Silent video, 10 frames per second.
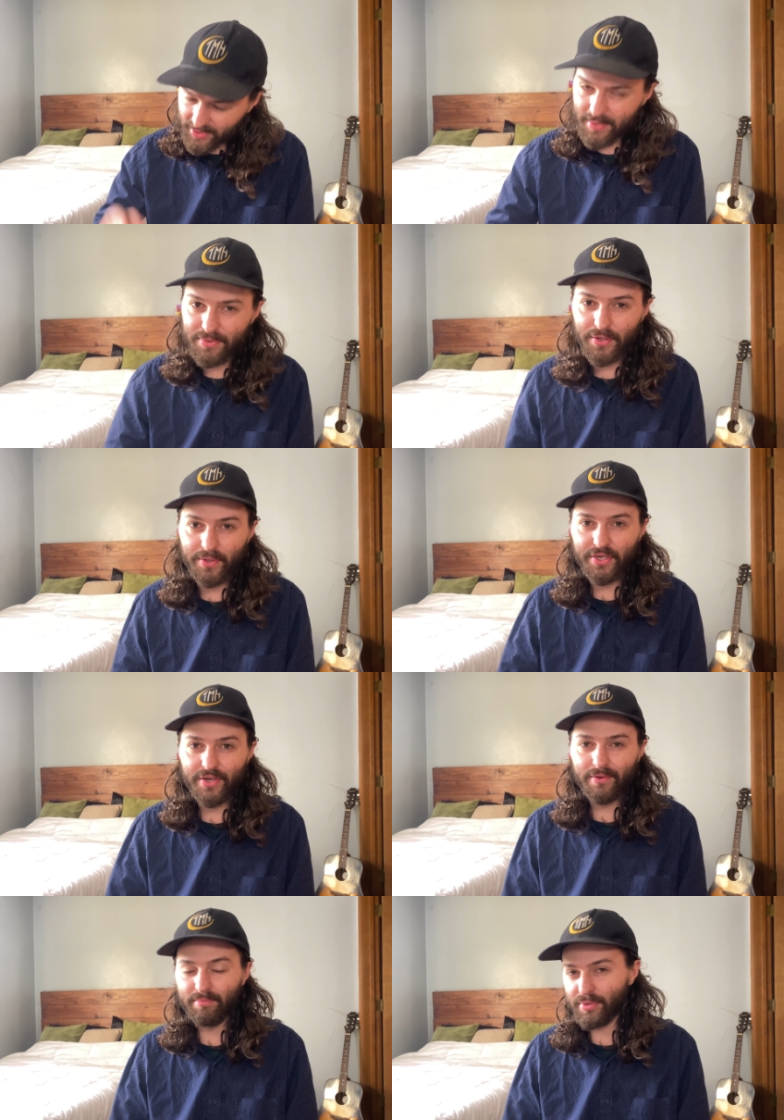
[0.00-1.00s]
Keep doing
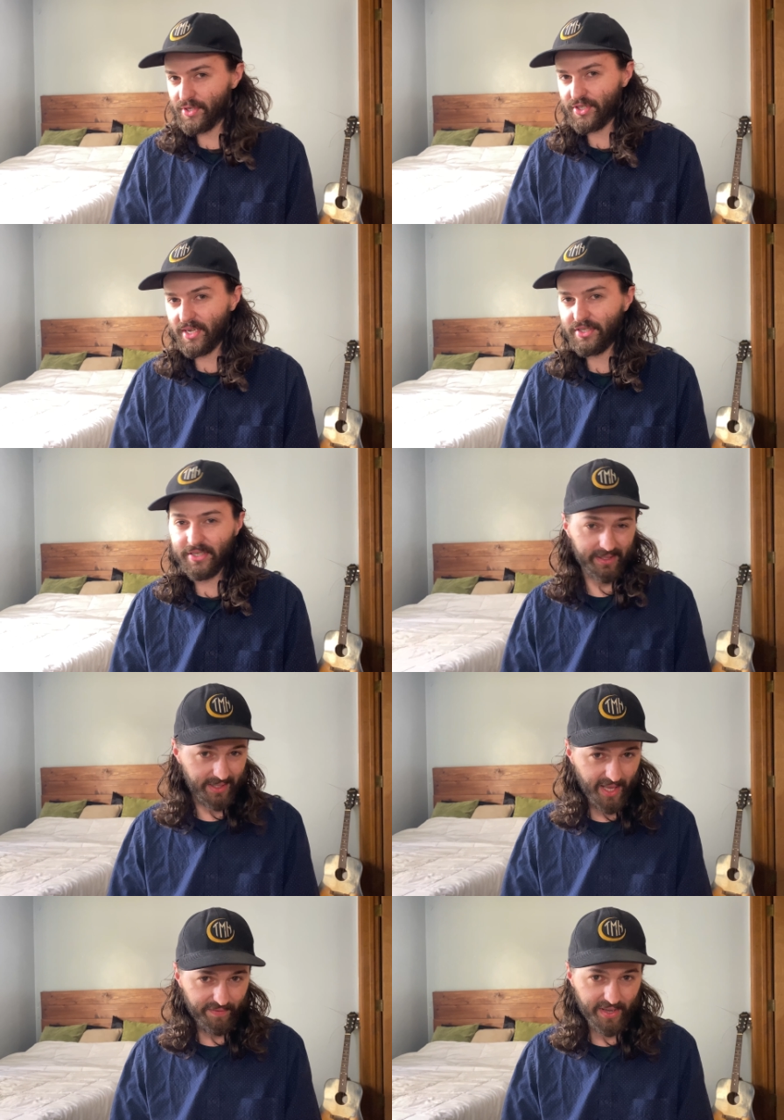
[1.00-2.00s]
you. Appreciate you.
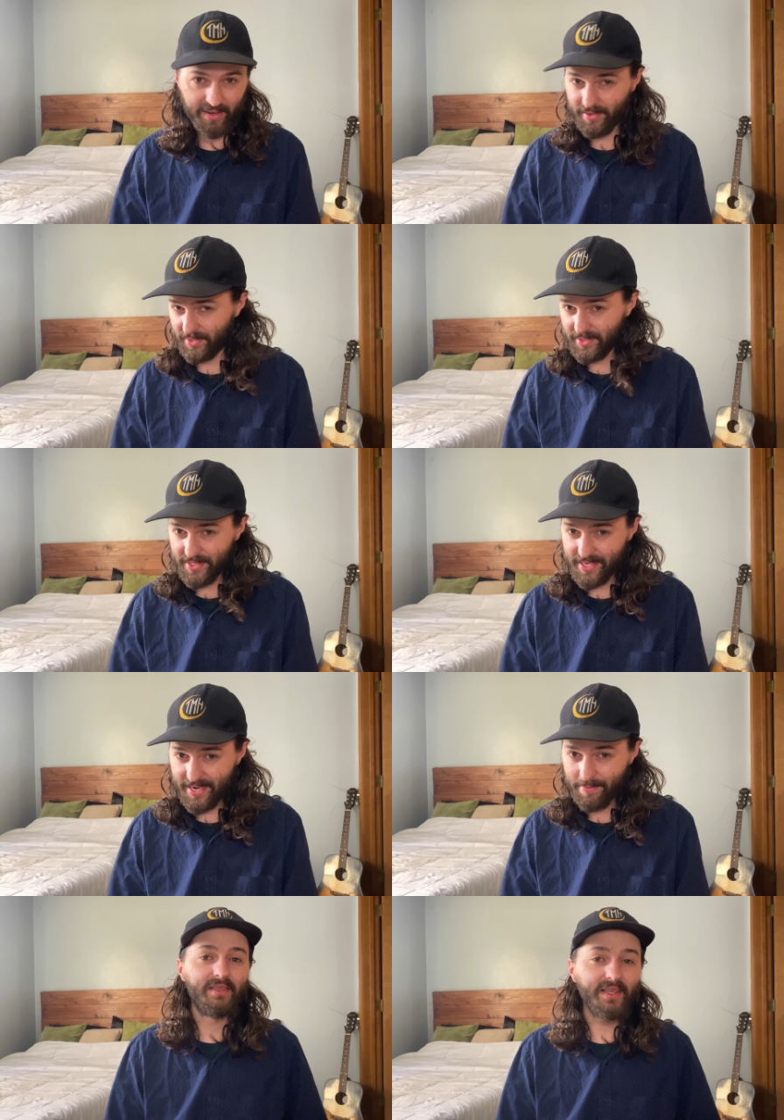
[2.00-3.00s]
Love you. All the
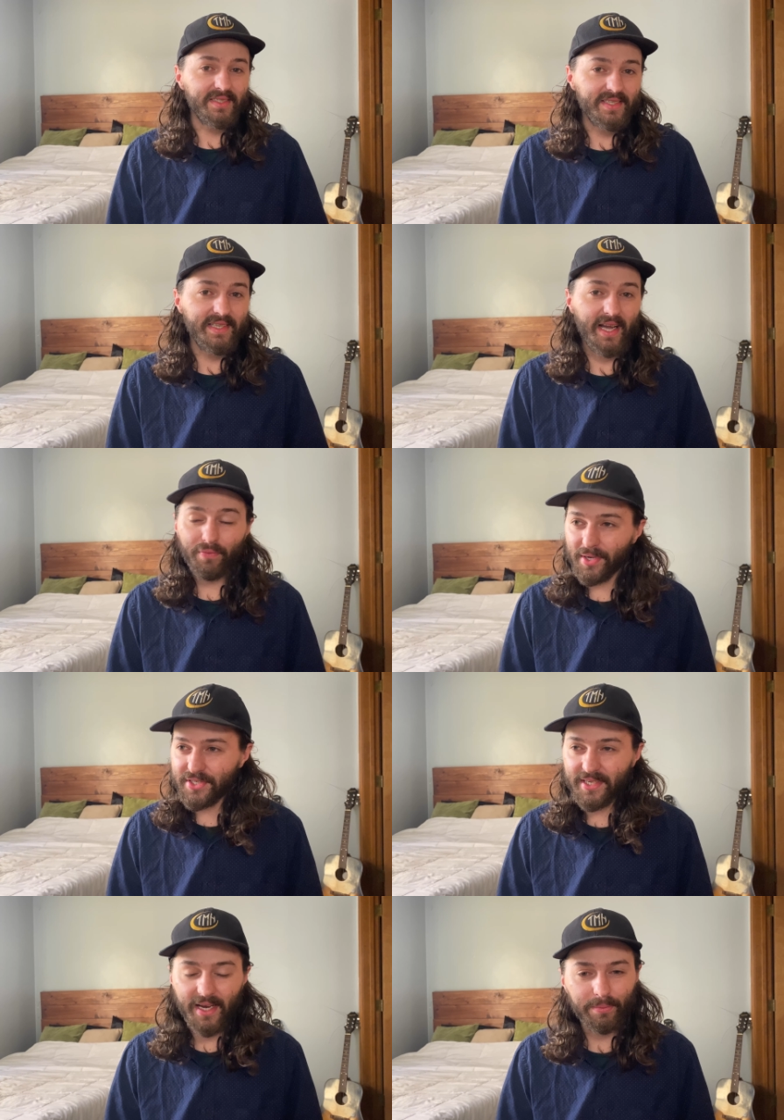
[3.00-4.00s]
same. Let's see. I've
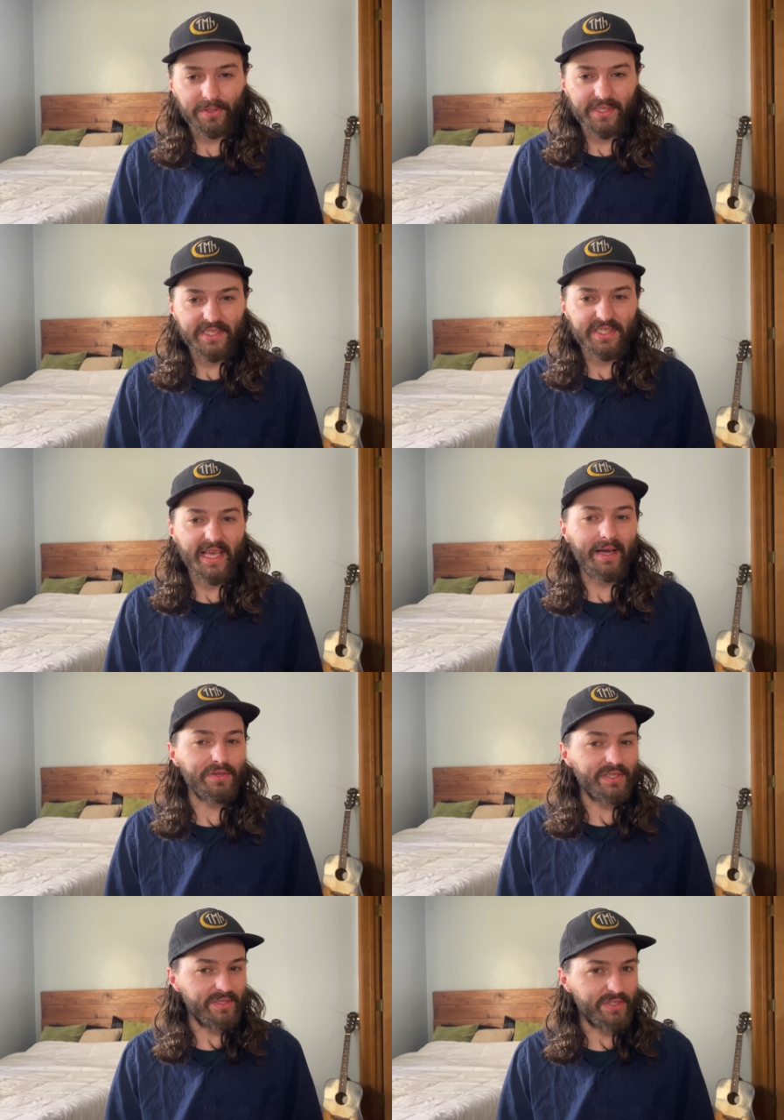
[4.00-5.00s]
watched a couple of these
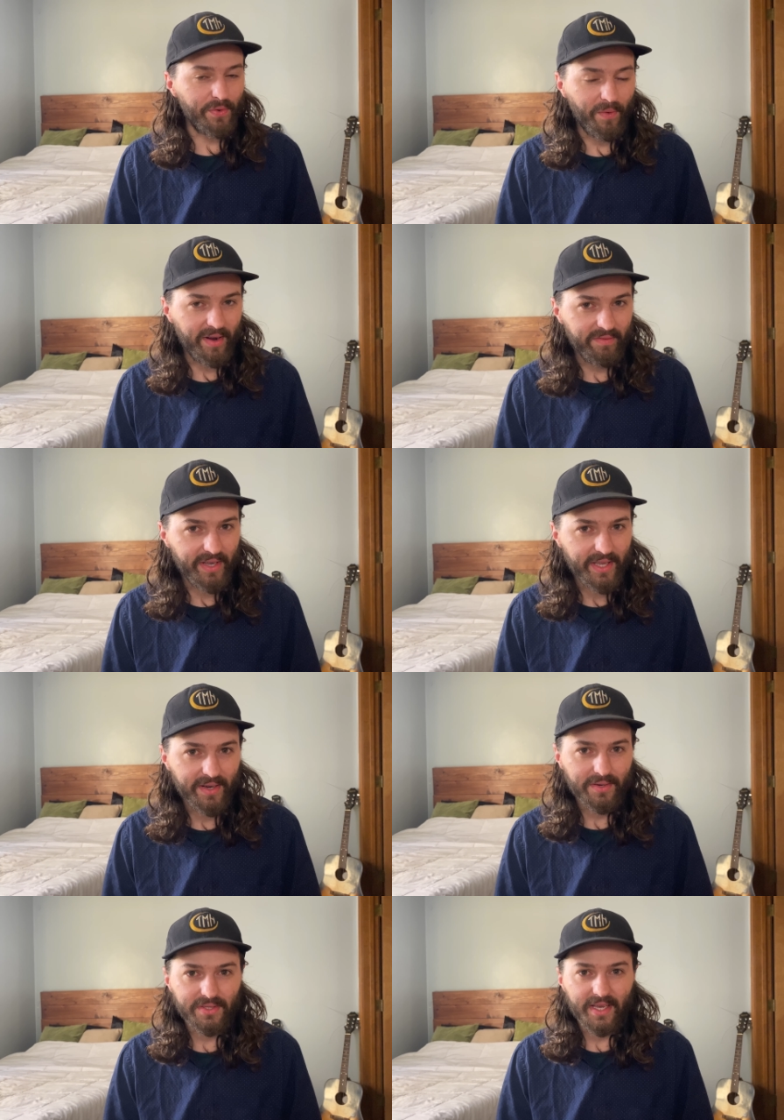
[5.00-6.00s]
thousand to one
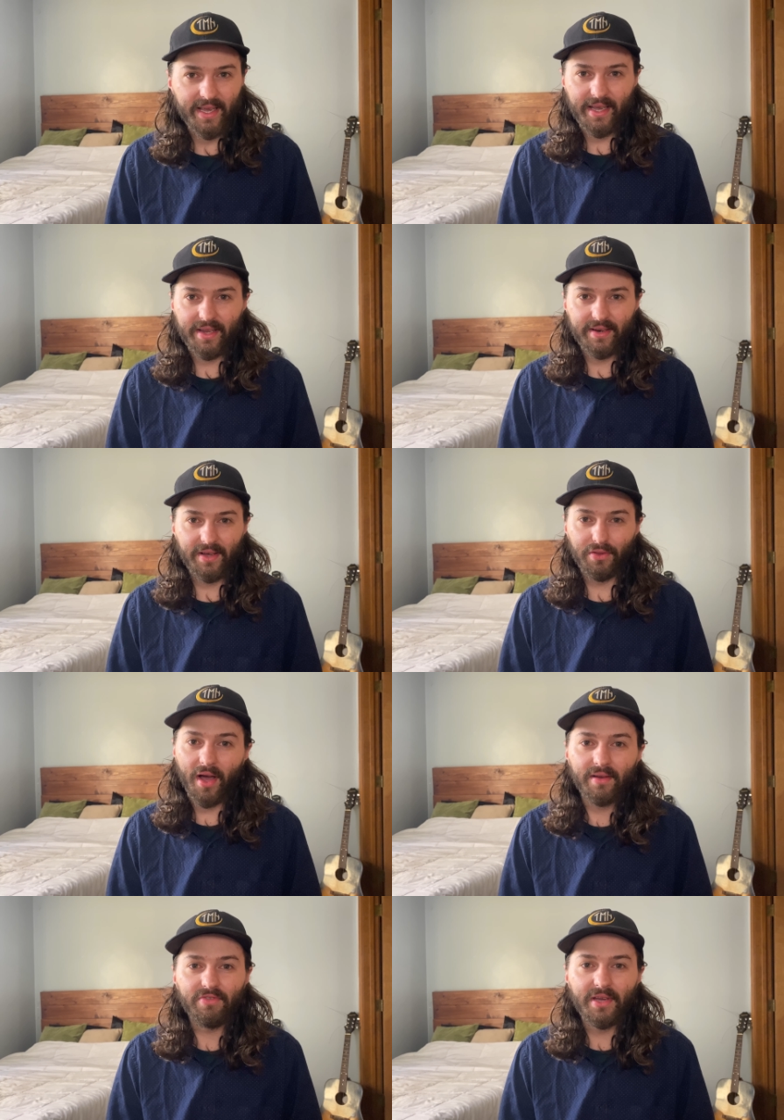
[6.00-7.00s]
videos, and a
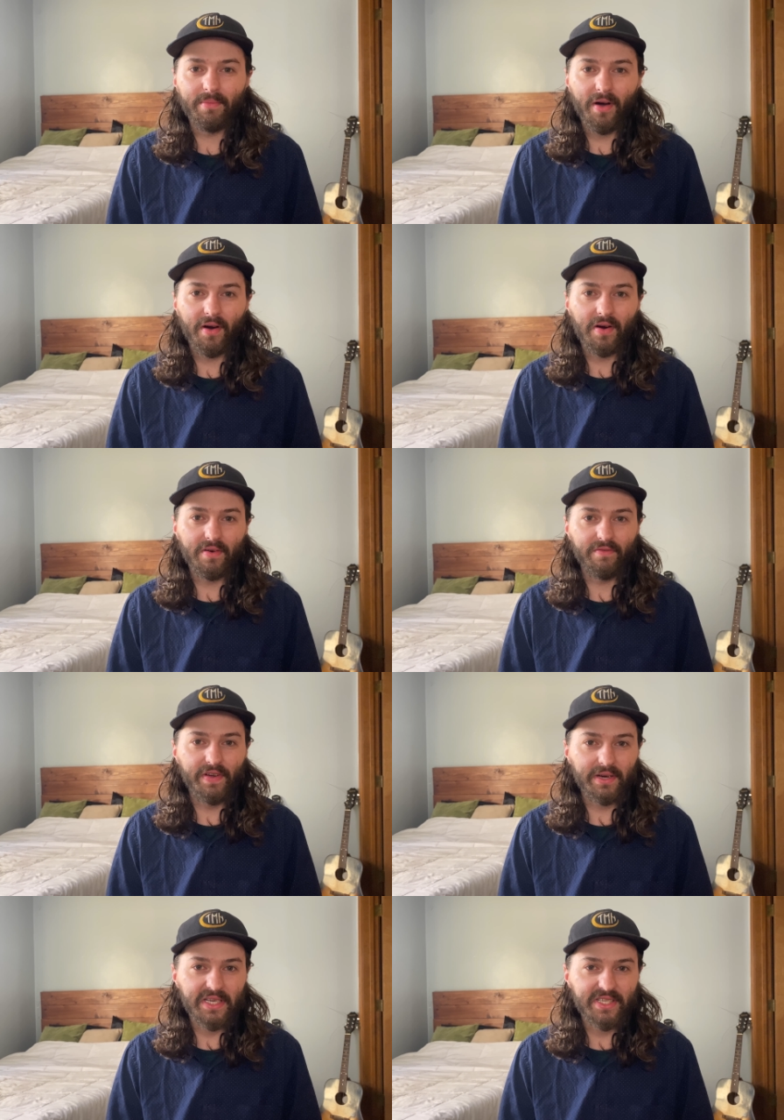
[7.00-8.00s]
lot of them are very